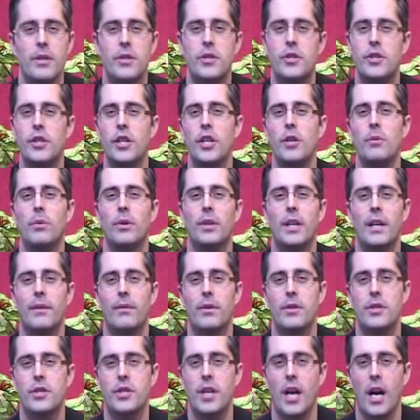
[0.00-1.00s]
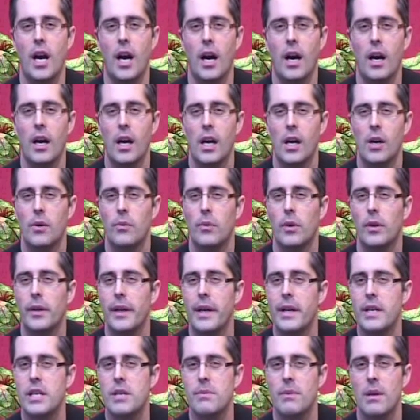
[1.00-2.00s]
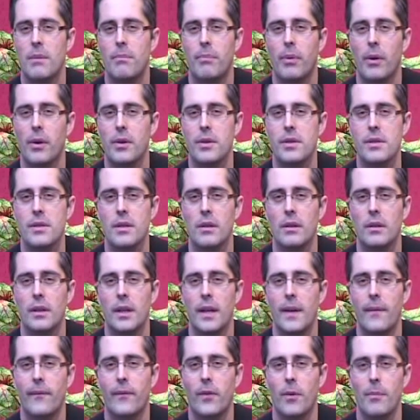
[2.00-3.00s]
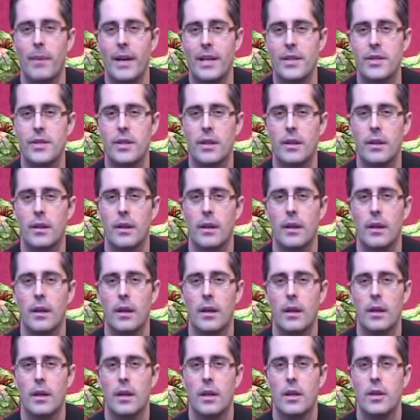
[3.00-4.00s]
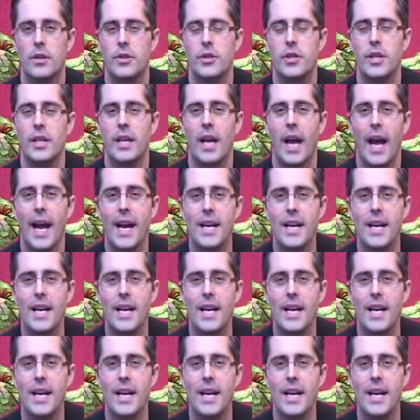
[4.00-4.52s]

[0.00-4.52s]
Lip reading: but she will never share real intimate personal information. She